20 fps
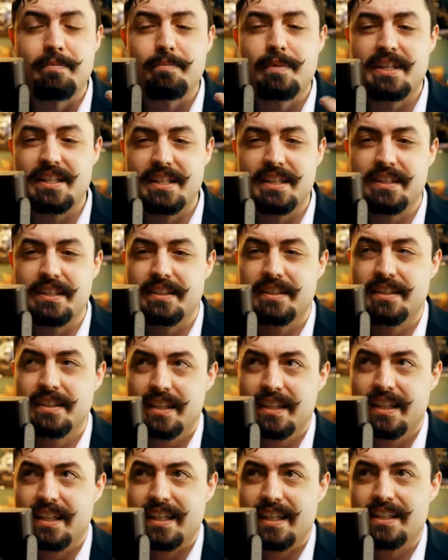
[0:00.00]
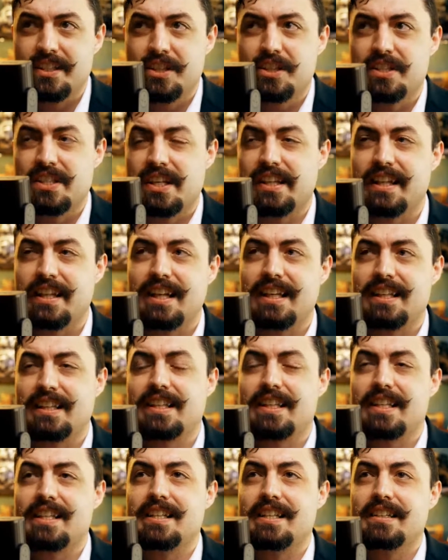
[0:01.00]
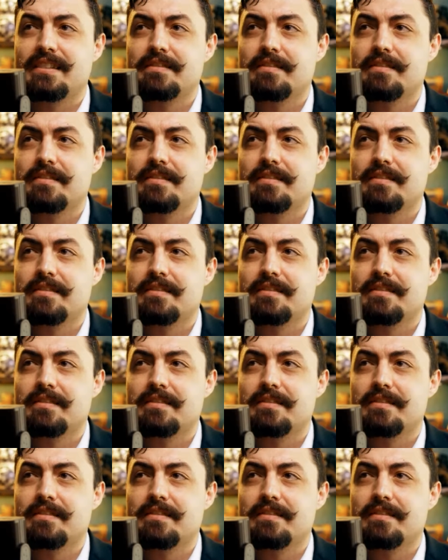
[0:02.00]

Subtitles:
Because it's just like anything.